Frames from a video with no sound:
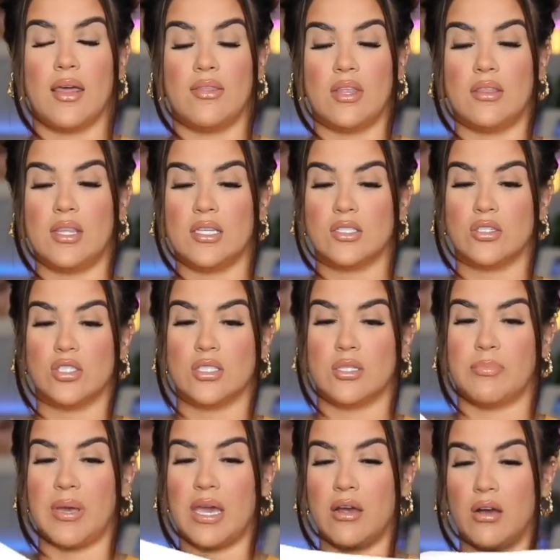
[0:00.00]
And then these are just a
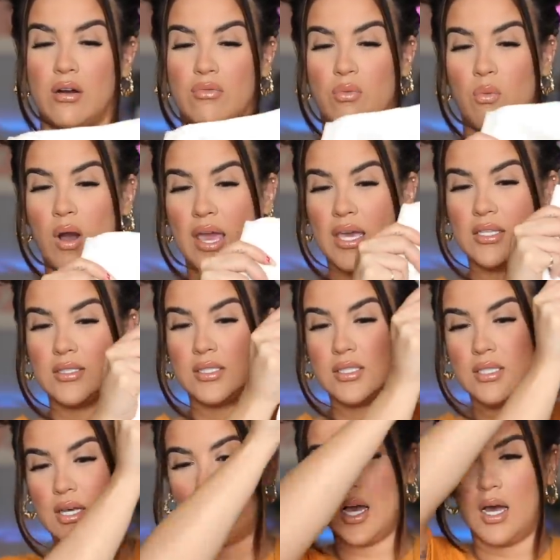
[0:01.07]
pair of
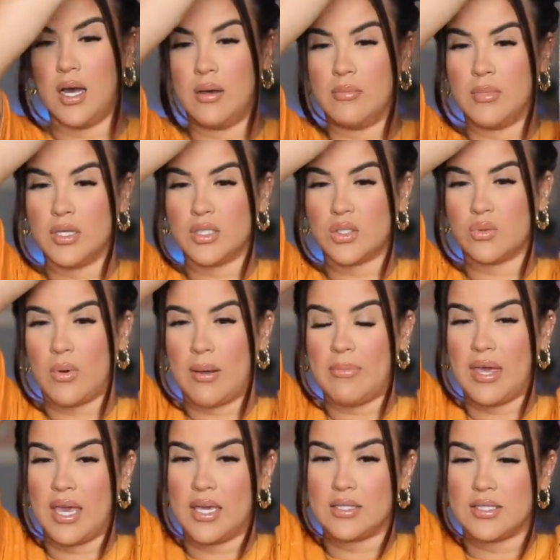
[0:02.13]
white um,
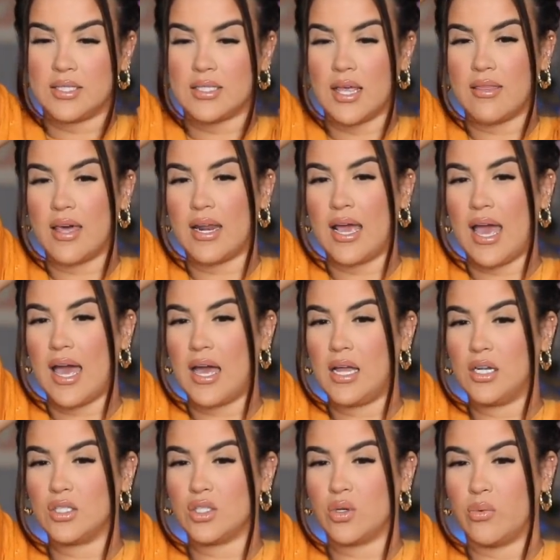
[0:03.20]
sweatpants that I
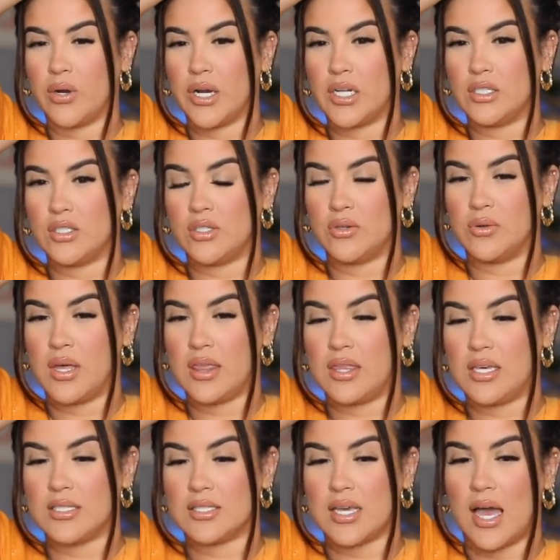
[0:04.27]
had. So we're gonna do
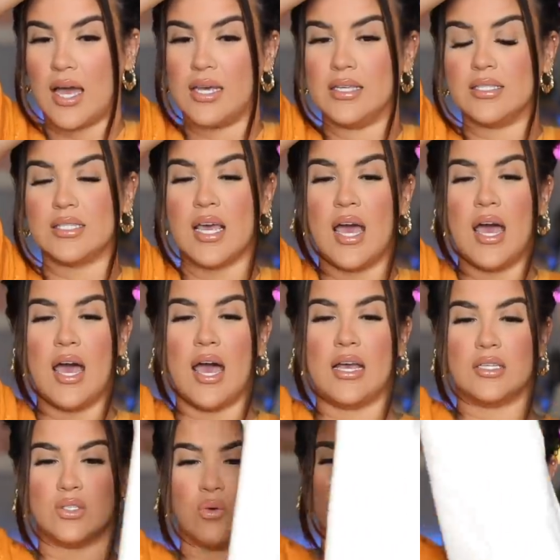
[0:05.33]
these guys
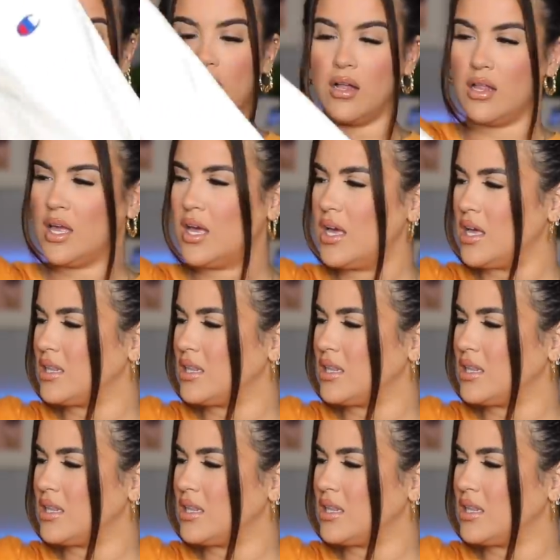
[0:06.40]
as well.